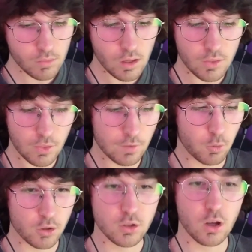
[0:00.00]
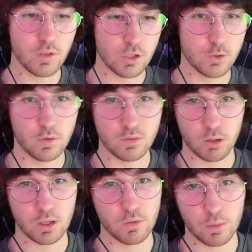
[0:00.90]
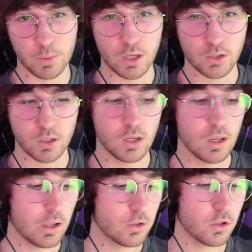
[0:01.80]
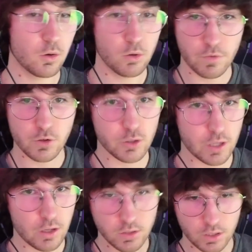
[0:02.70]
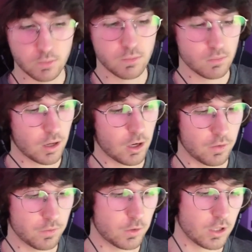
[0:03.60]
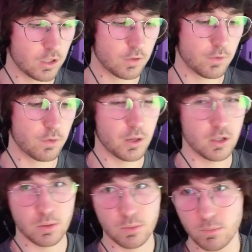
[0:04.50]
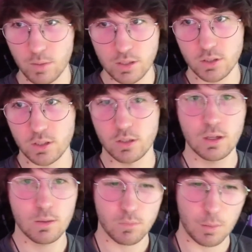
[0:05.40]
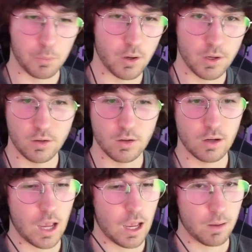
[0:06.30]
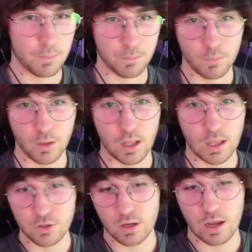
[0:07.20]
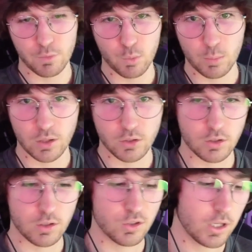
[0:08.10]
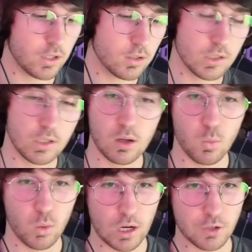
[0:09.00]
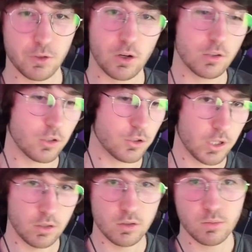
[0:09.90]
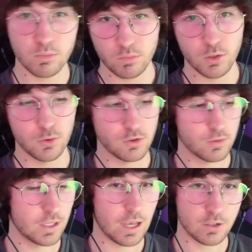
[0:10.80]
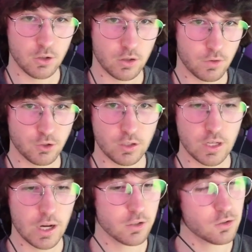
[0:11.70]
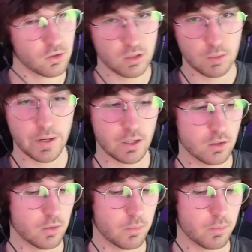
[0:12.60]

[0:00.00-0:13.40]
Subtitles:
therefore solve the issue of smart account fragmentation. So universal accounts, like I know I've just kind of talked for a few minutes, but basically number one, allows you to have one balance across all chains, one address across all chains, use any gas token for transactions through the same mechanism.